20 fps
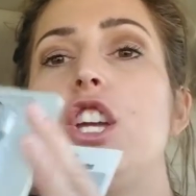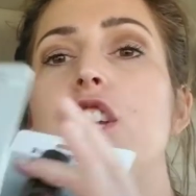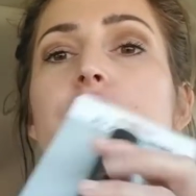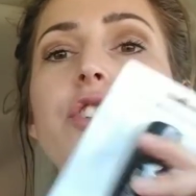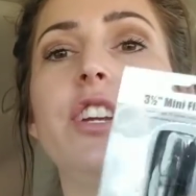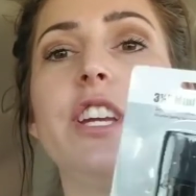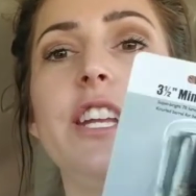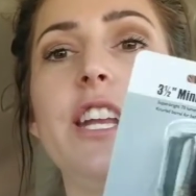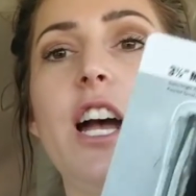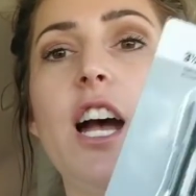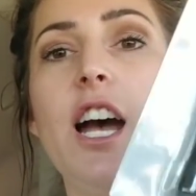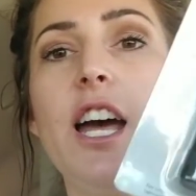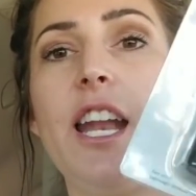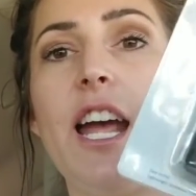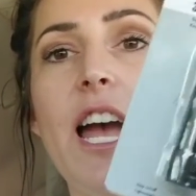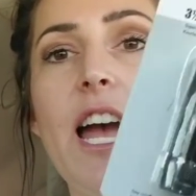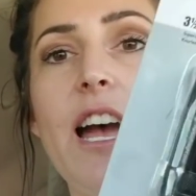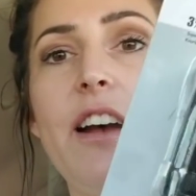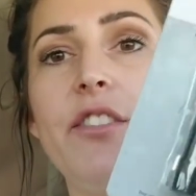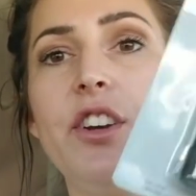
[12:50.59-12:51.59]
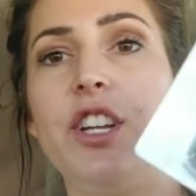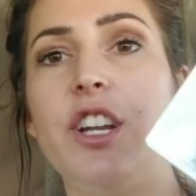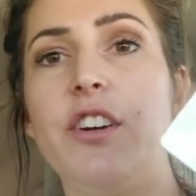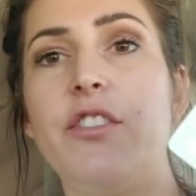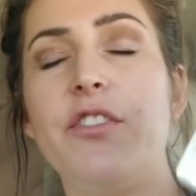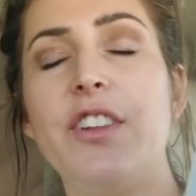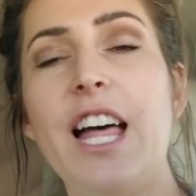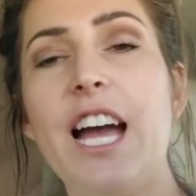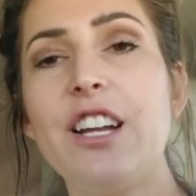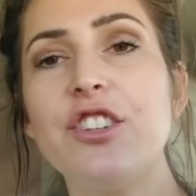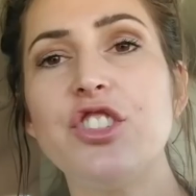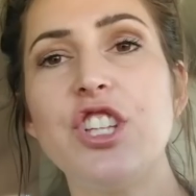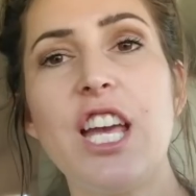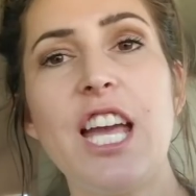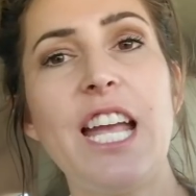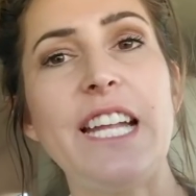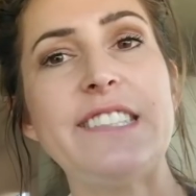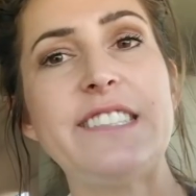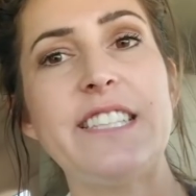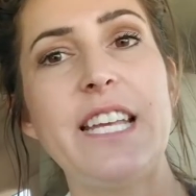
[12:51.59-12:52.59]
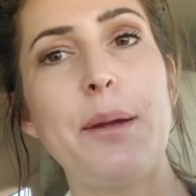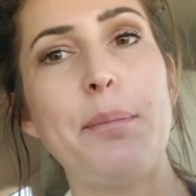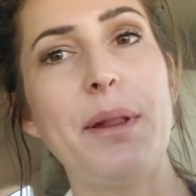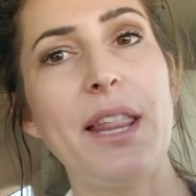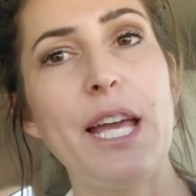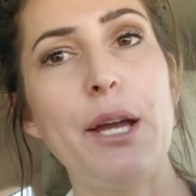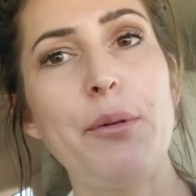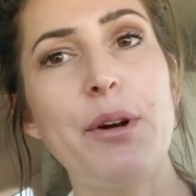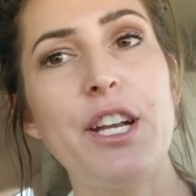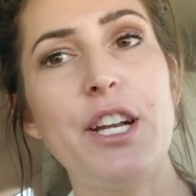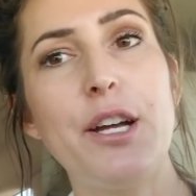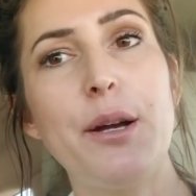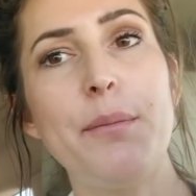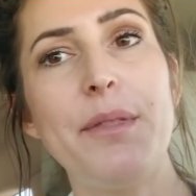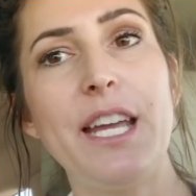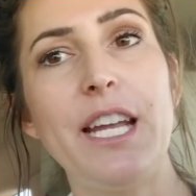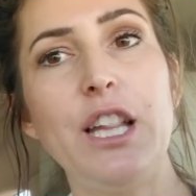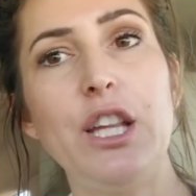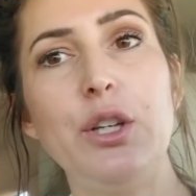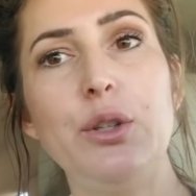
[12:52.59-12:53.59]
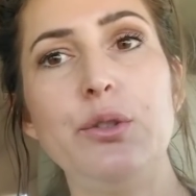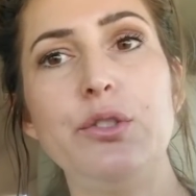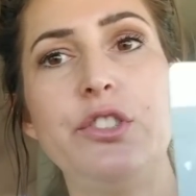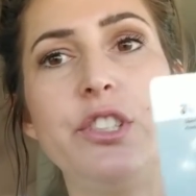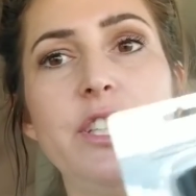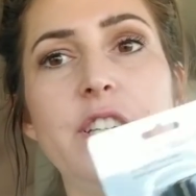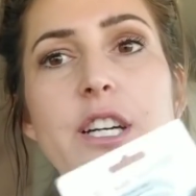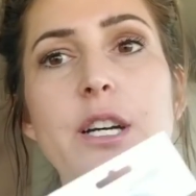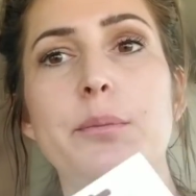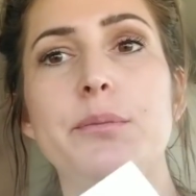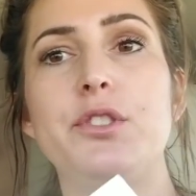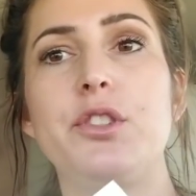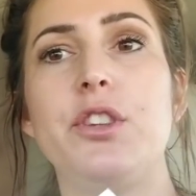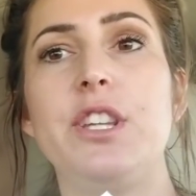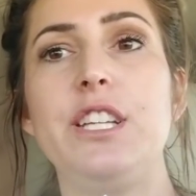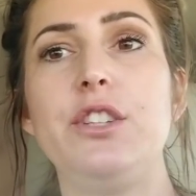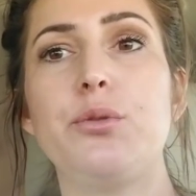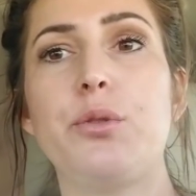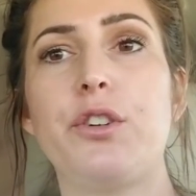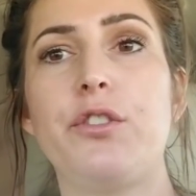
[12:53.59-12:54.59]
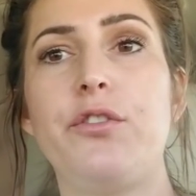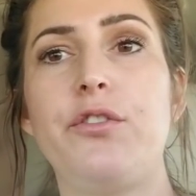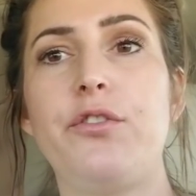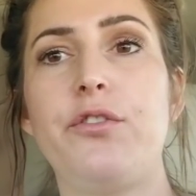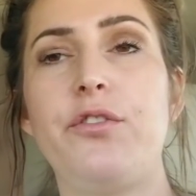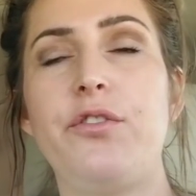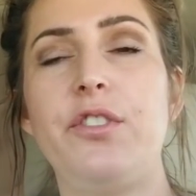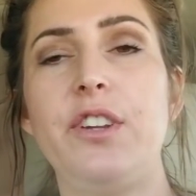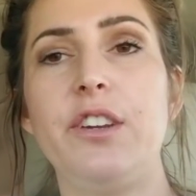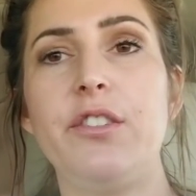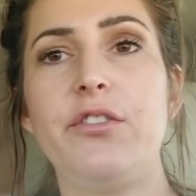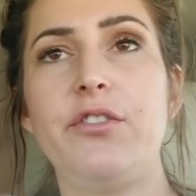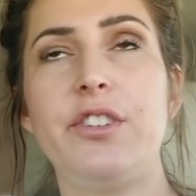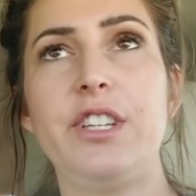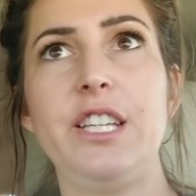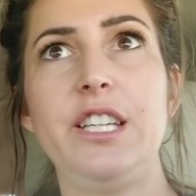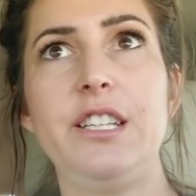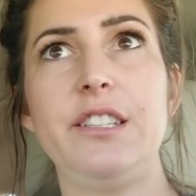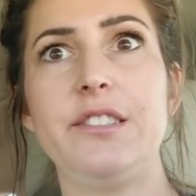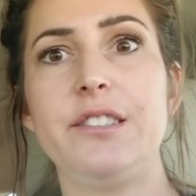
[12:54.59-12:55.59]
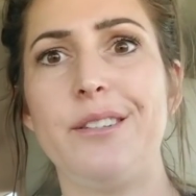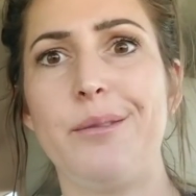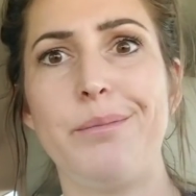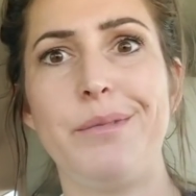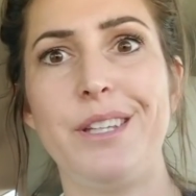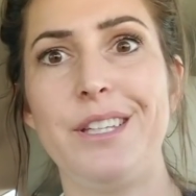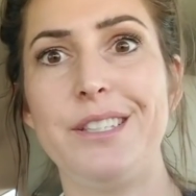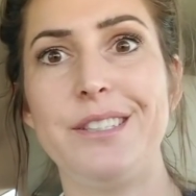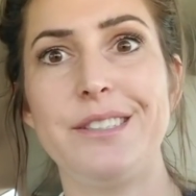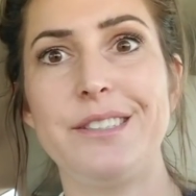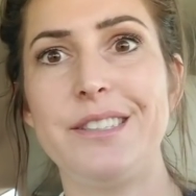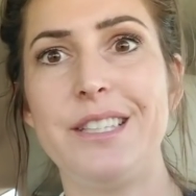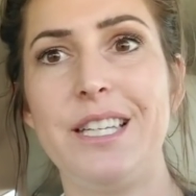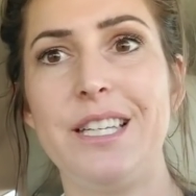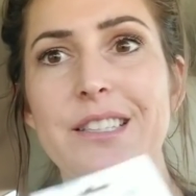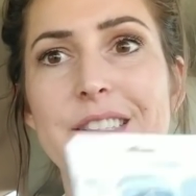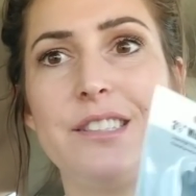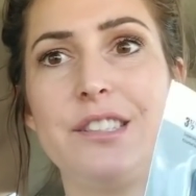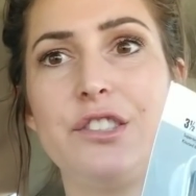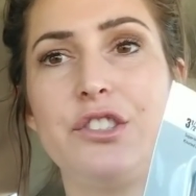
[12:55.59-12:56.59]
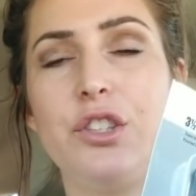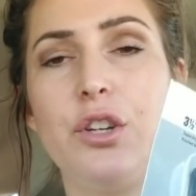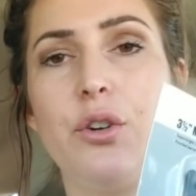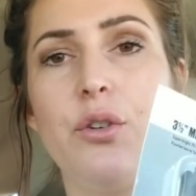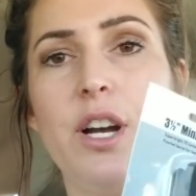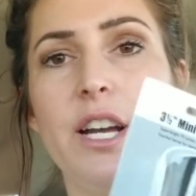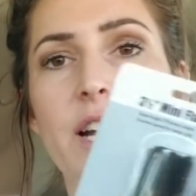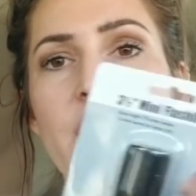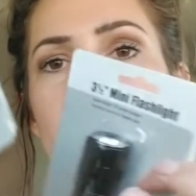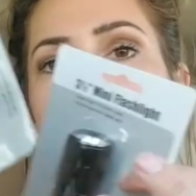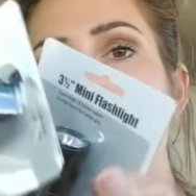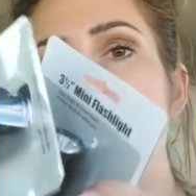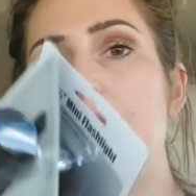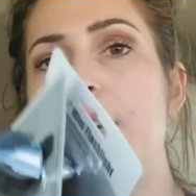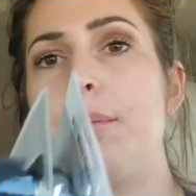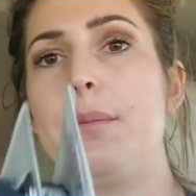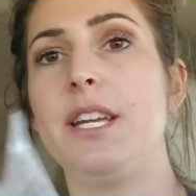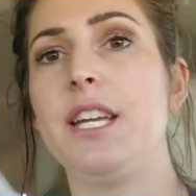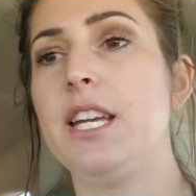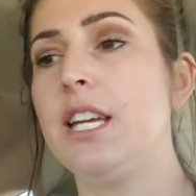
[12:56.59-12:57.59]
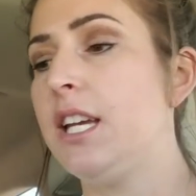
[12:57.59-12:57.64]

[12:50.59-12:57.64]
You cannot have enough flashlights. They play with them, they lose them. So these were 50 something cents. So I got them.